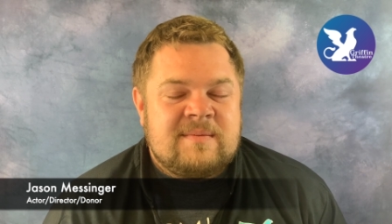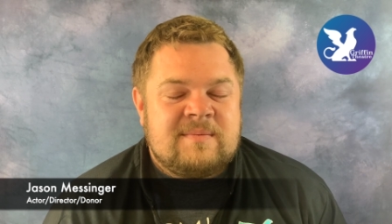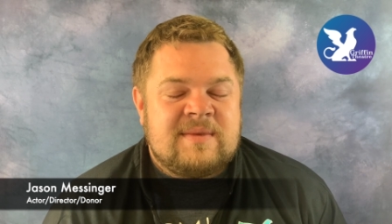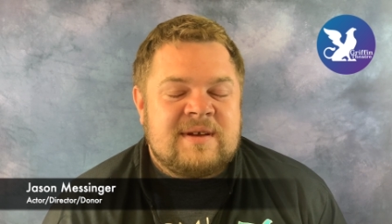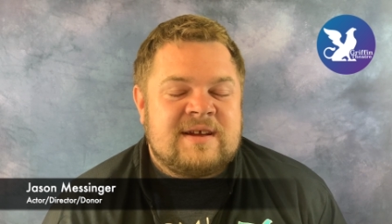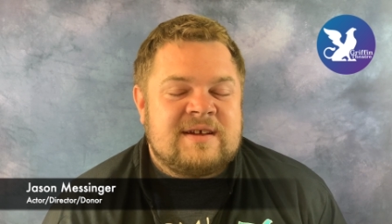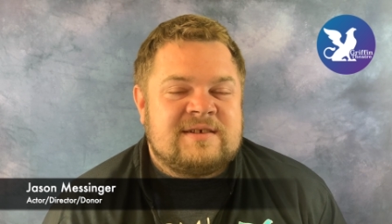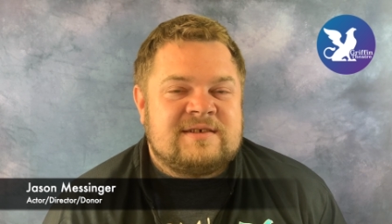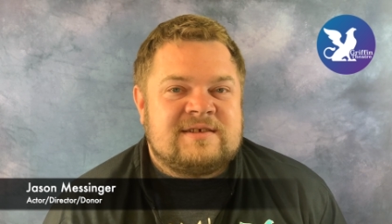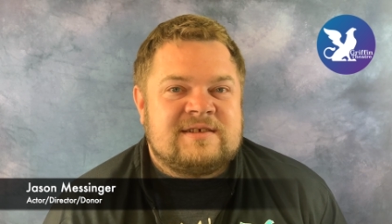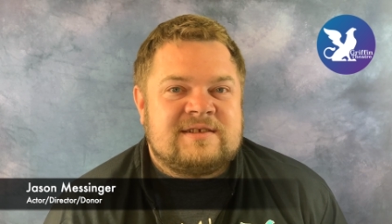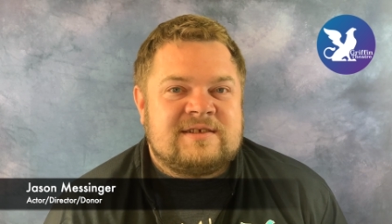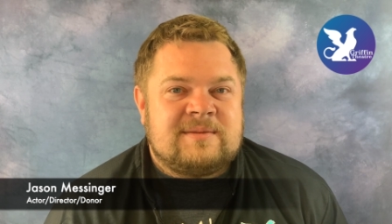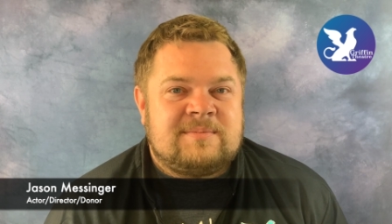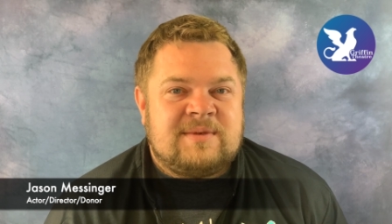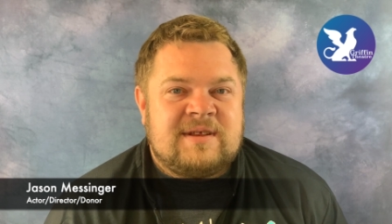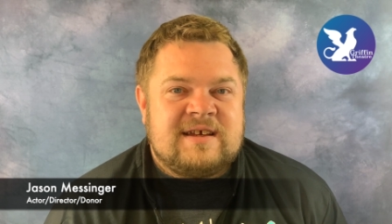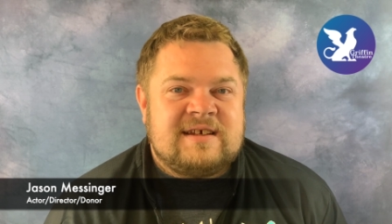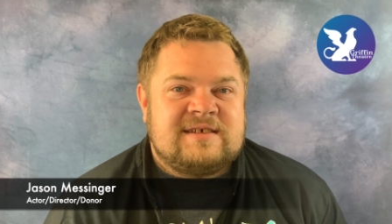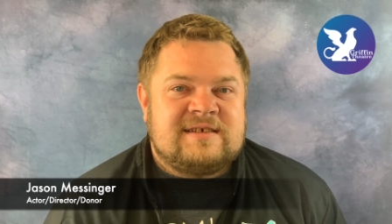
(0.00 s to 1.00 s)
because it's a
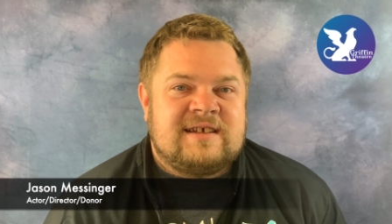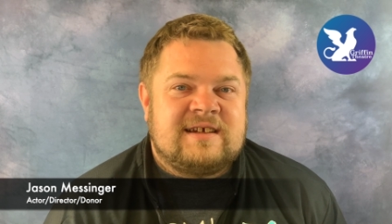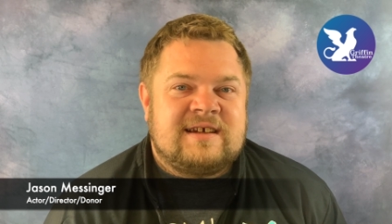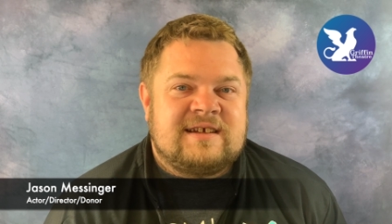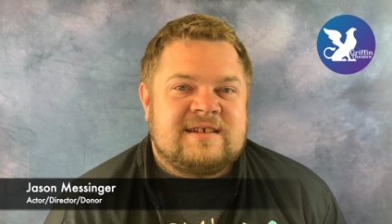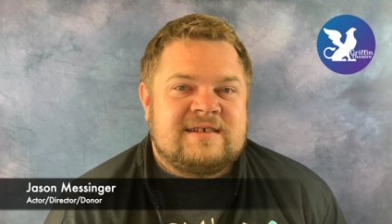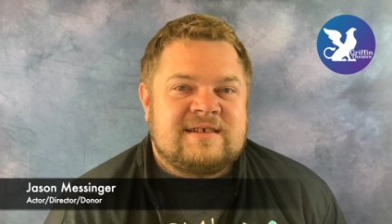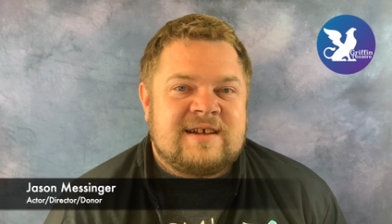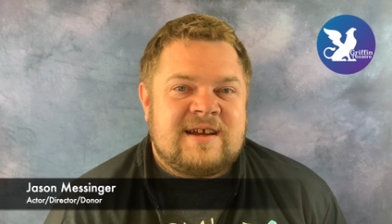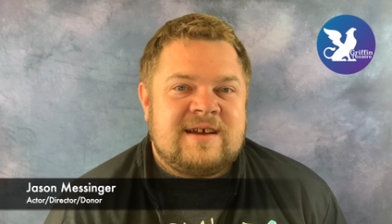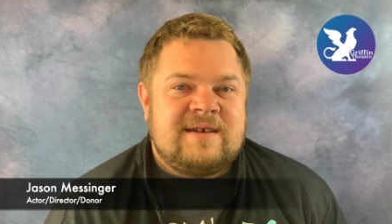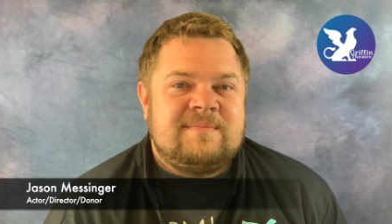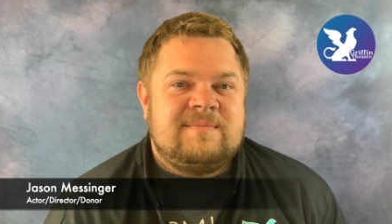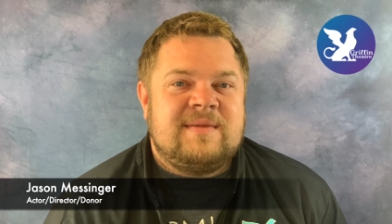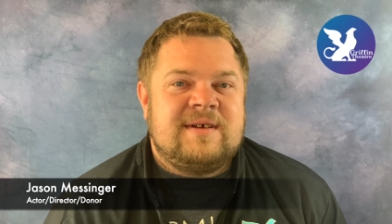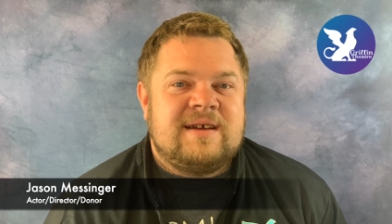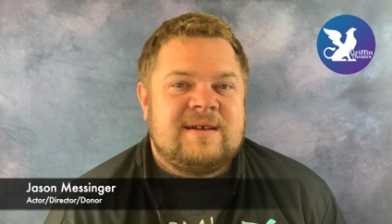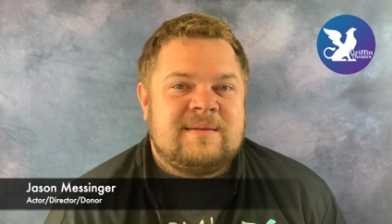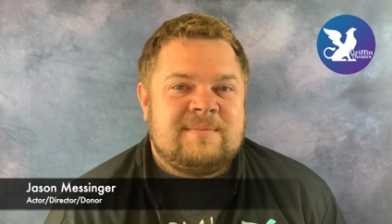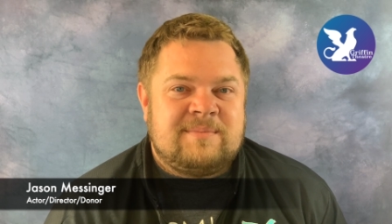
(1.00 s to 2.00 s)
place I get to come
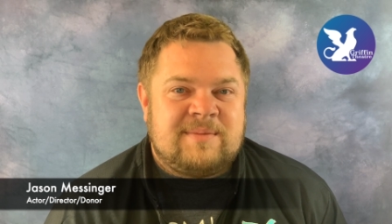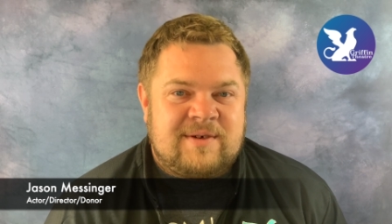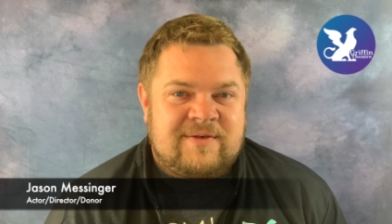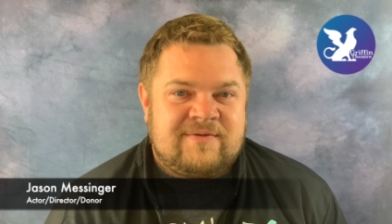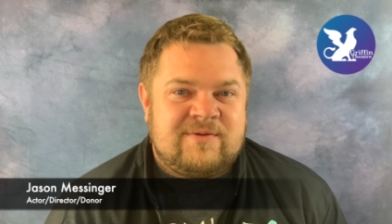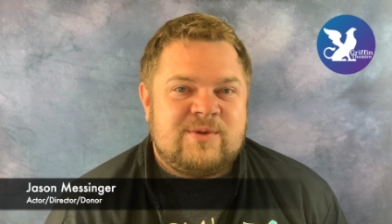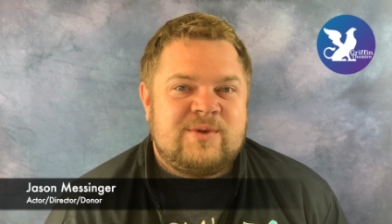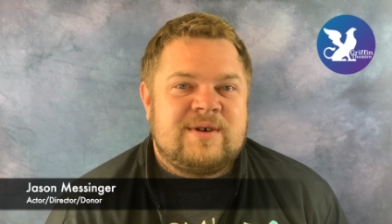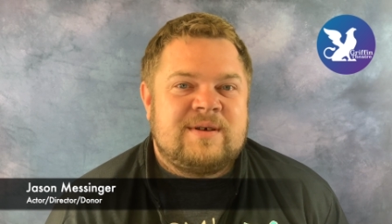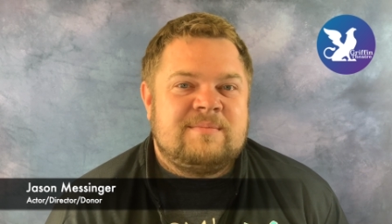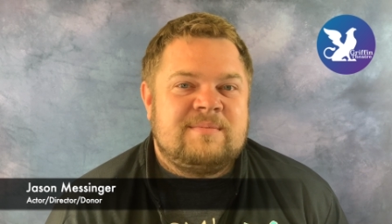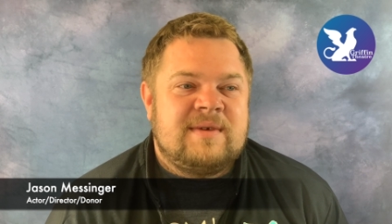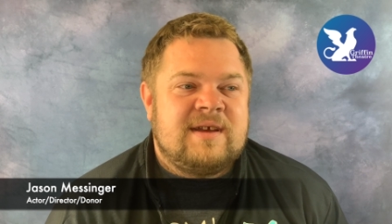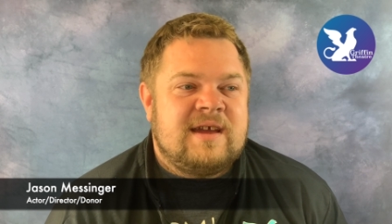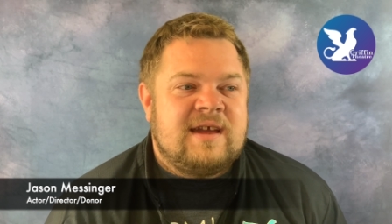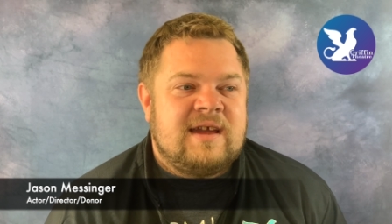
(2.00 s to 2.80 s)
and perform